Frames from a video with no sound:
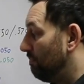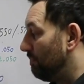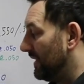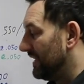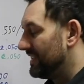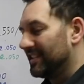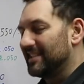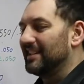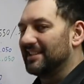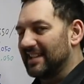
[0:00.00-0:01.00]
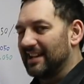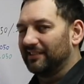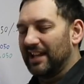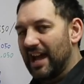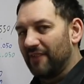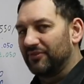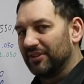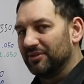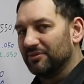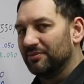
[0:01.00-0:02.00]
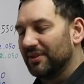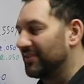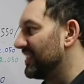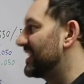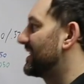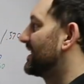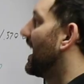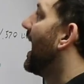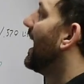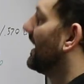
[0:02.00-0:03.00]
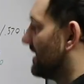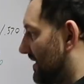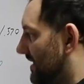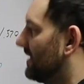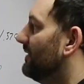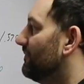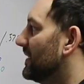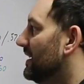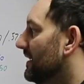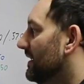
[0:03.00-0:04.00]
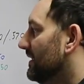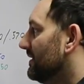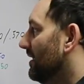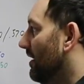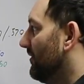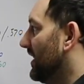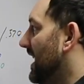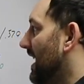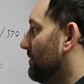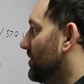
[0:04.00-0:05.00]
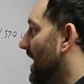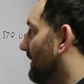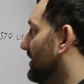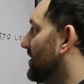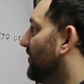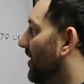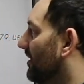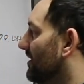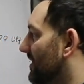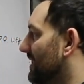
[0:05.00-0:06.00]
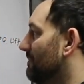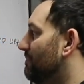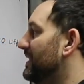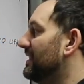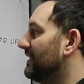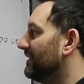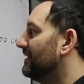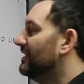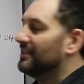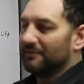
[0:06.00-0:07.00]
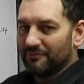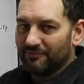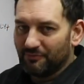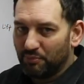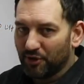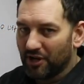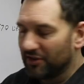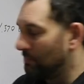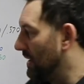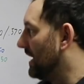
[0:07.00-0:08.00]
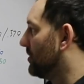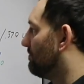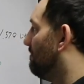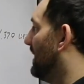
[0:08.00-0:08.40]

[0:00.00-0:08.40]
but it doesn't exactly have to do with the size of the camshaft as far as it being put on the page